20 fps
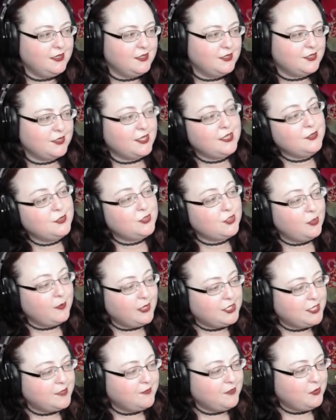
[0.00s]
So thank you so
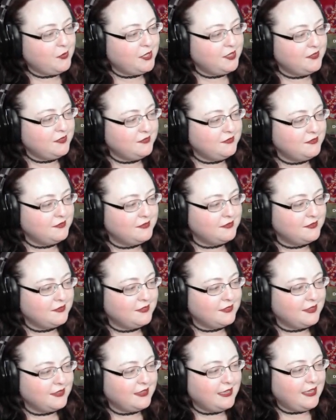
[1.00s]
much, everyone,
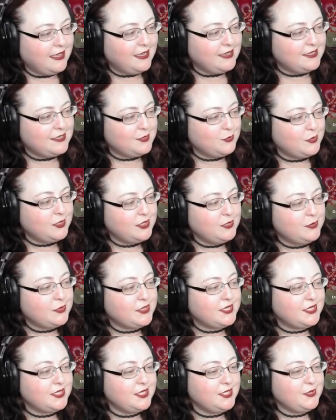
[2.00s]
and we will
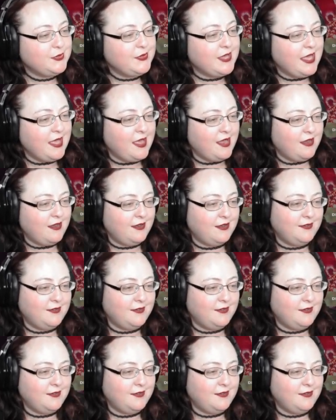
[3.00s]
see you then.